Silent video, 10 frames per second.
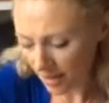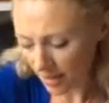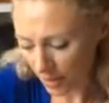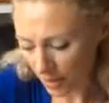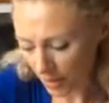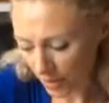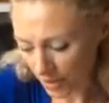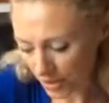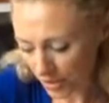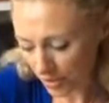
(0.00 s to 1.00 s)
Then we're
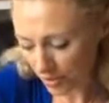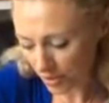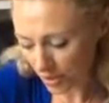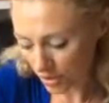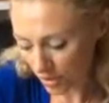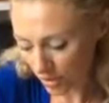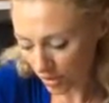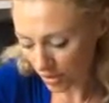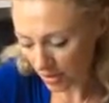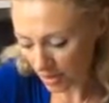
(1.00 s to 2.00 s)
going to go to
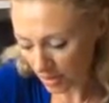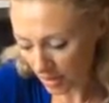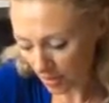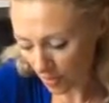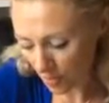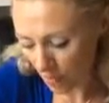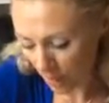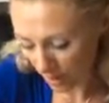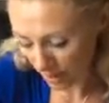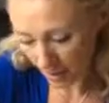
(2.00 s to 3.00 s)
step
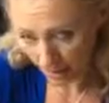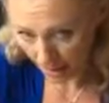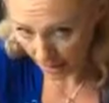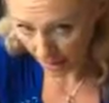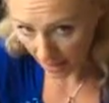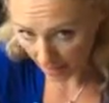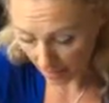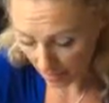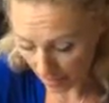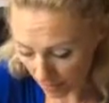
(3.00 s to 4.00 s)
1 again,
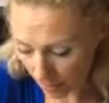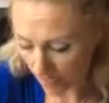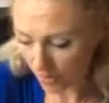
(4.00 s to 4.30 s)
remember,